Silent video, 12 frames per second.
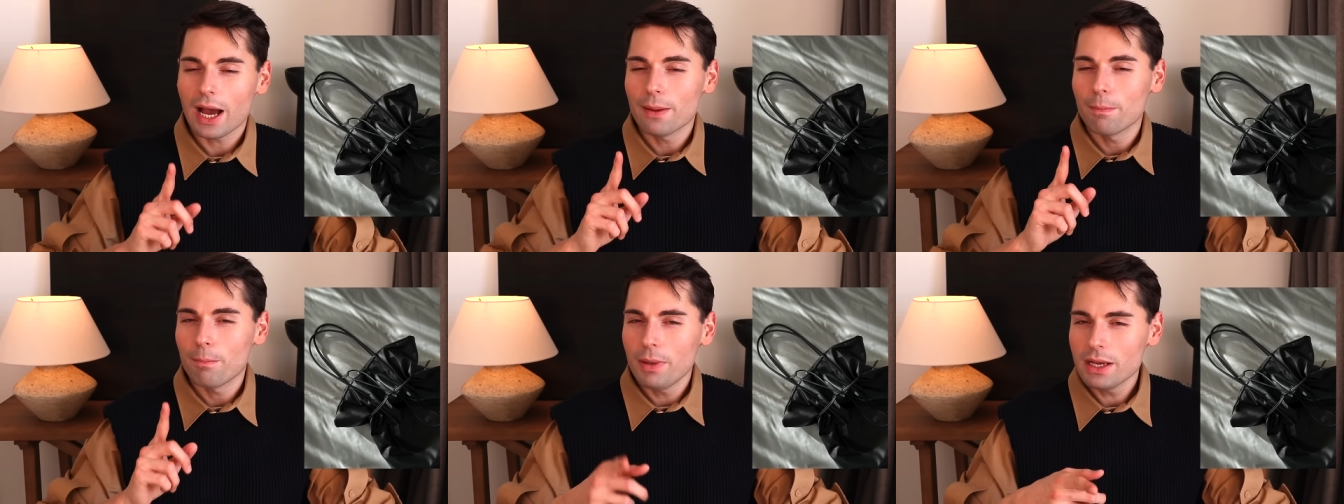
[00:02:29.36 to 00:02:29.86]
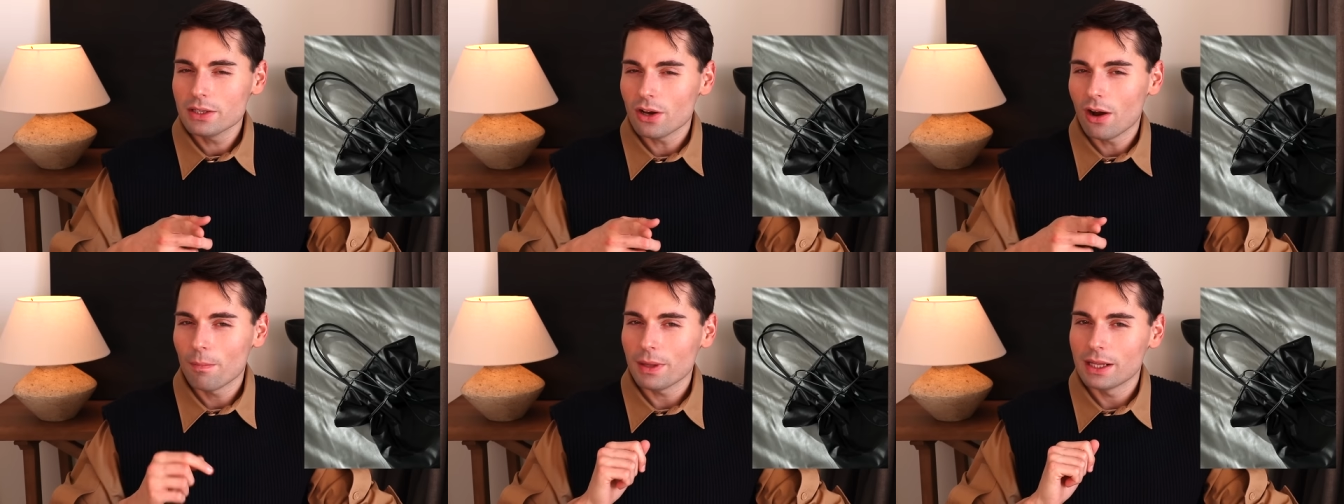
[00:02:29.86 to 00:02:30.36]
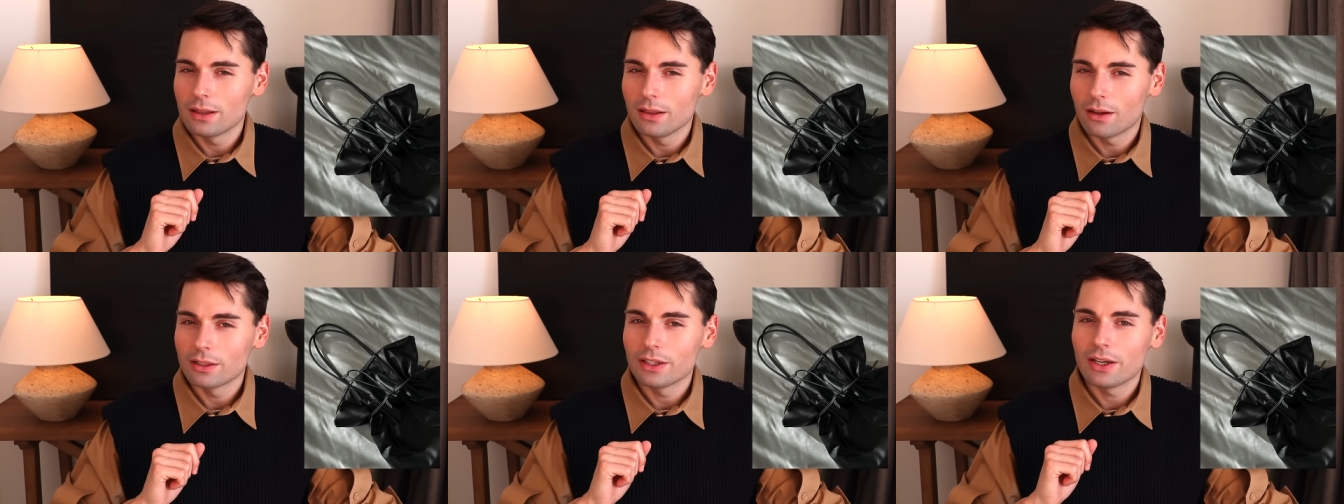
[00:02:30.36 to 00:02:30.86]
I picked up in
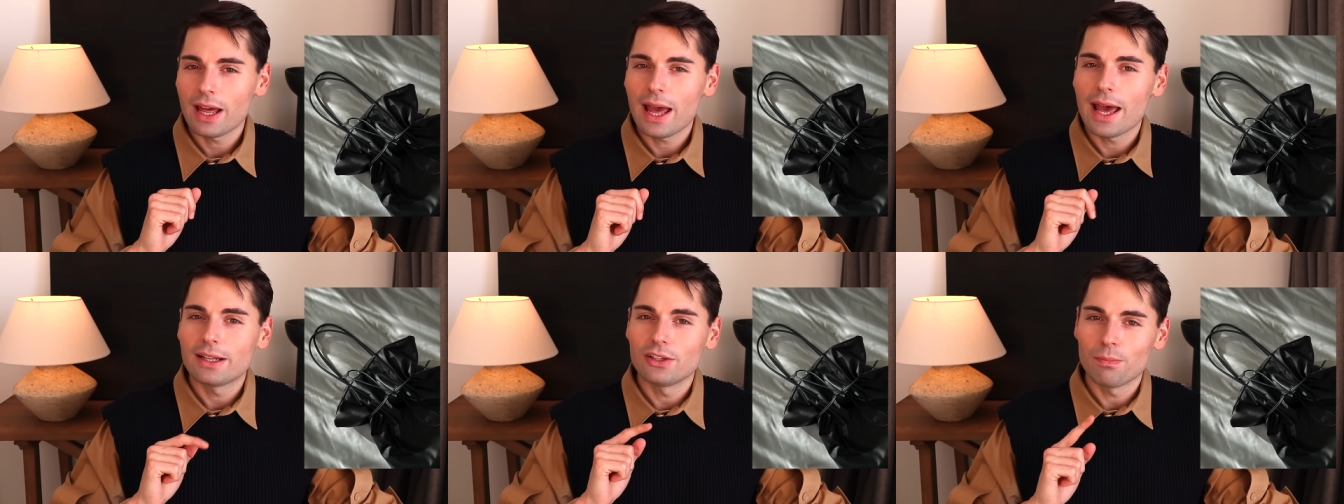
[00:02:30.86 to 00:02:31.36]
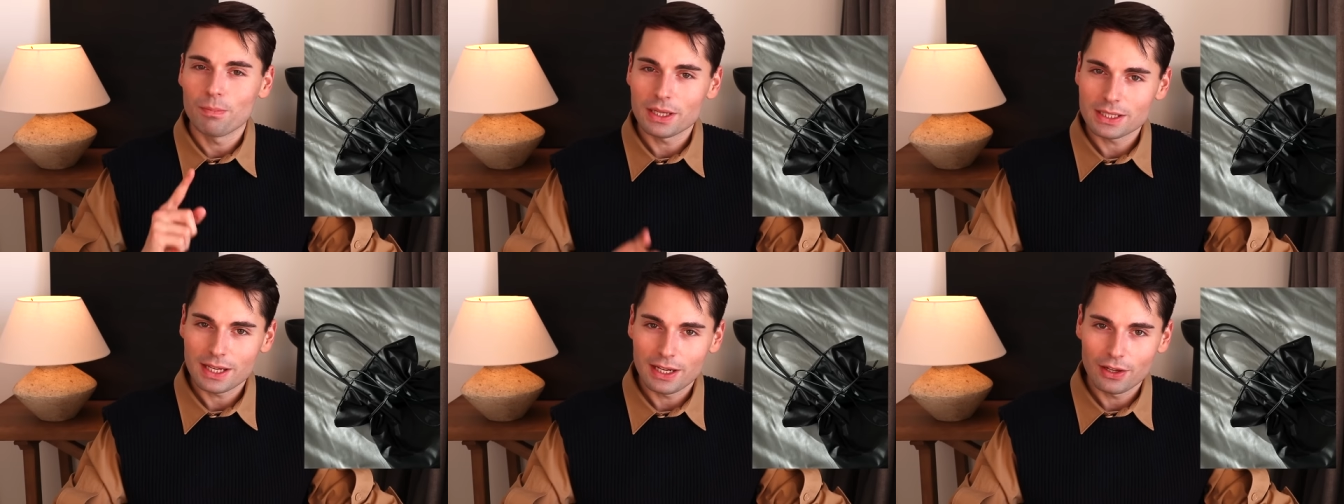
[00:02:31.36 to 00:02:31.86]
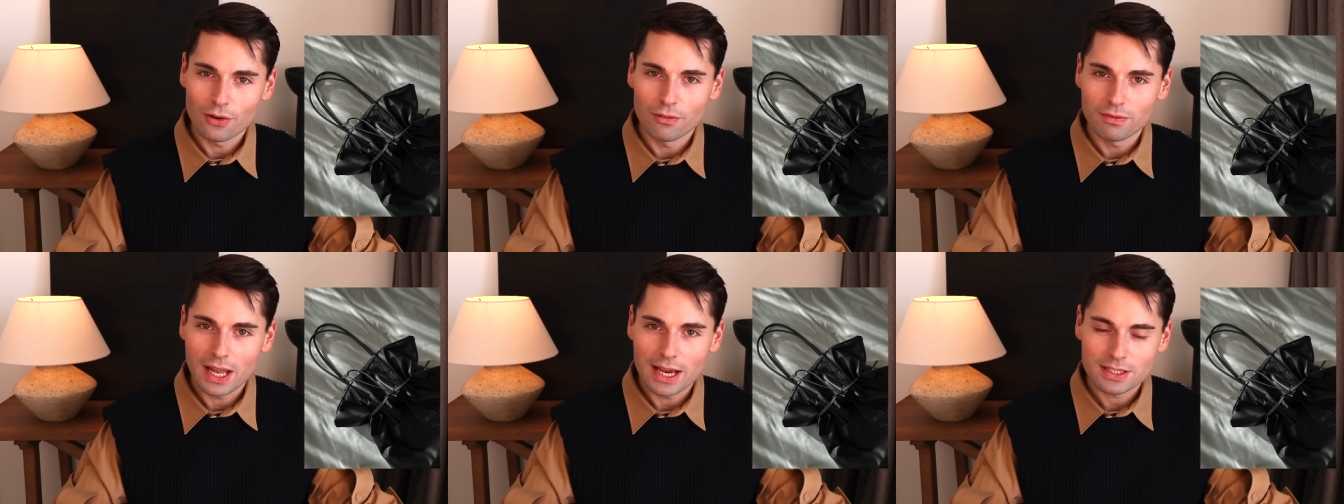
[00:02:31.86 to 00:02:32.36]
London at the beginning
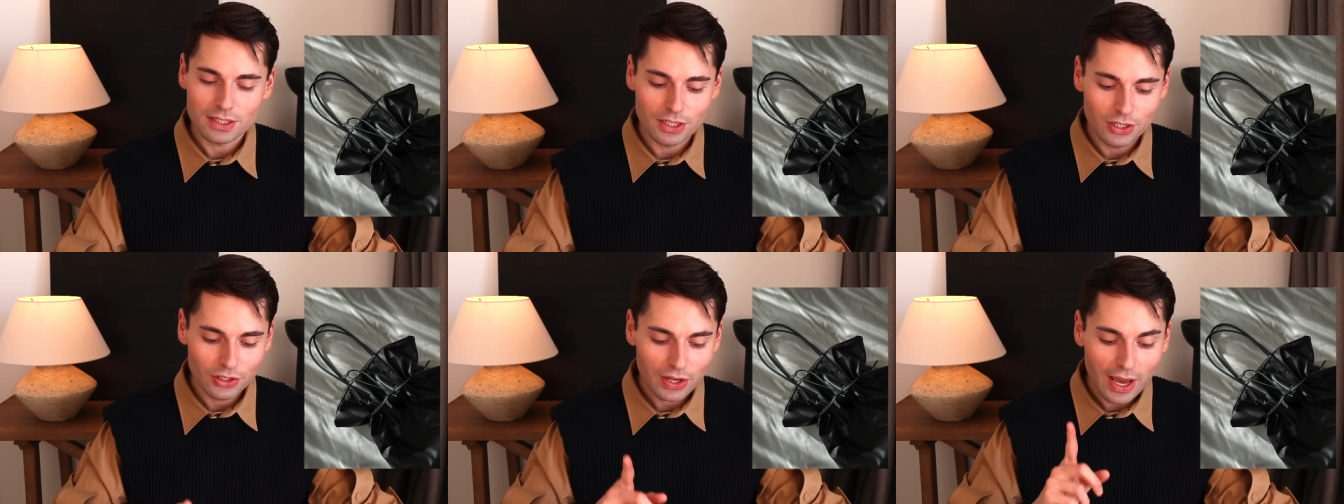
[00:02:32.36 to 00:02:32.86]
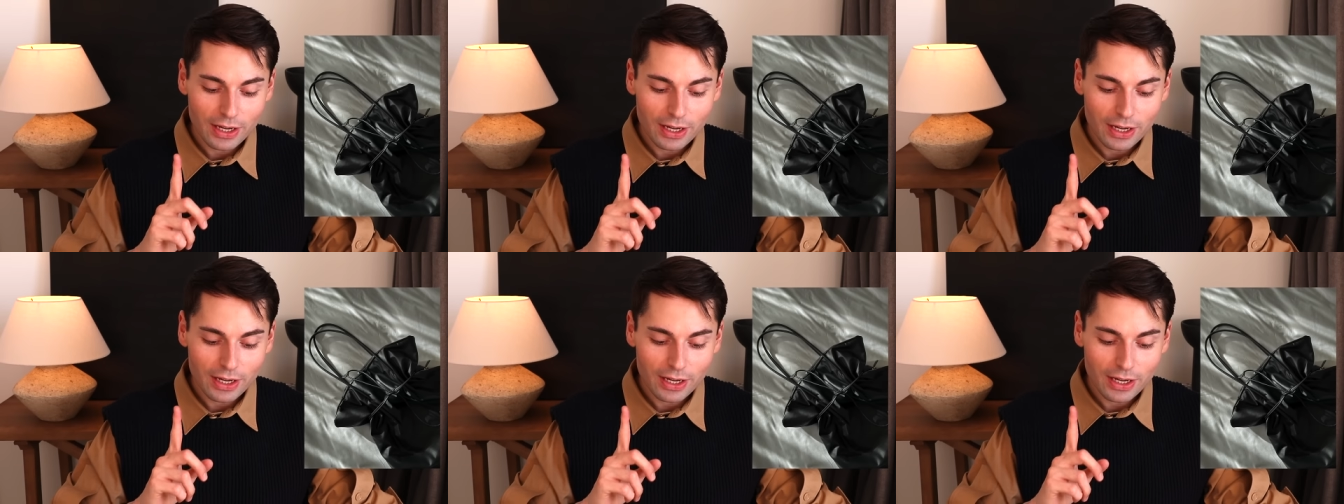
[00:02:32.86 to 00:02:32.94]
of last year.